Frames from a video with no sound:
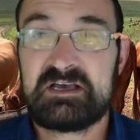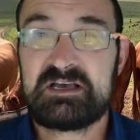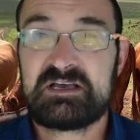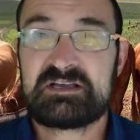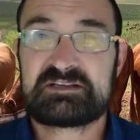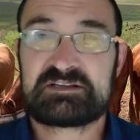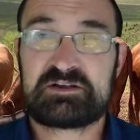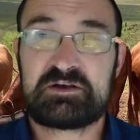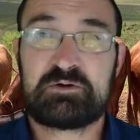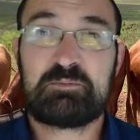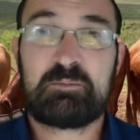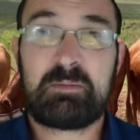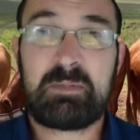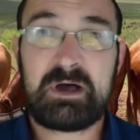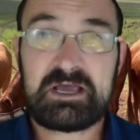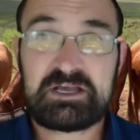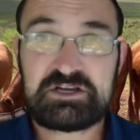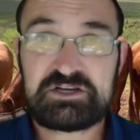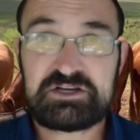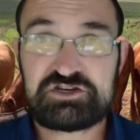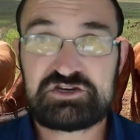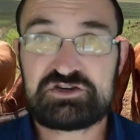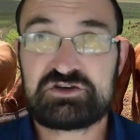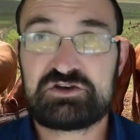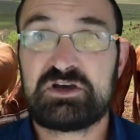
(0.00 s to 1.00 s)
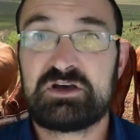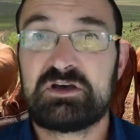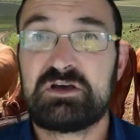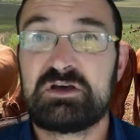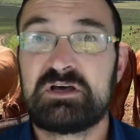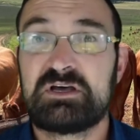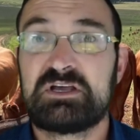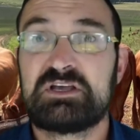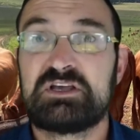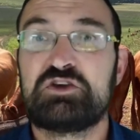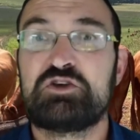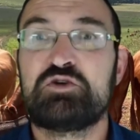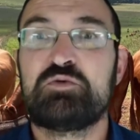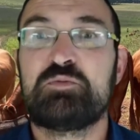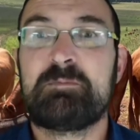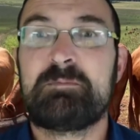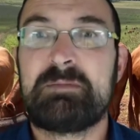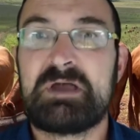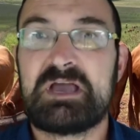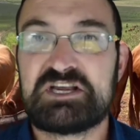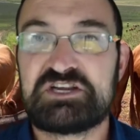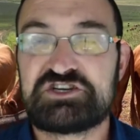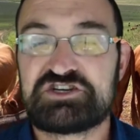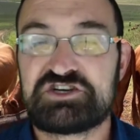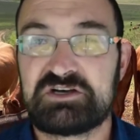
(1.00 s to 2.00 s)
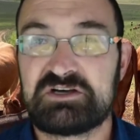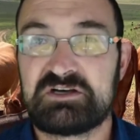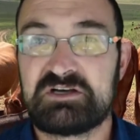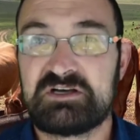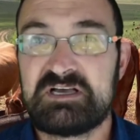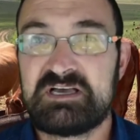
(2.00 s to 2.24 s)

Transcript: So make sure you measure.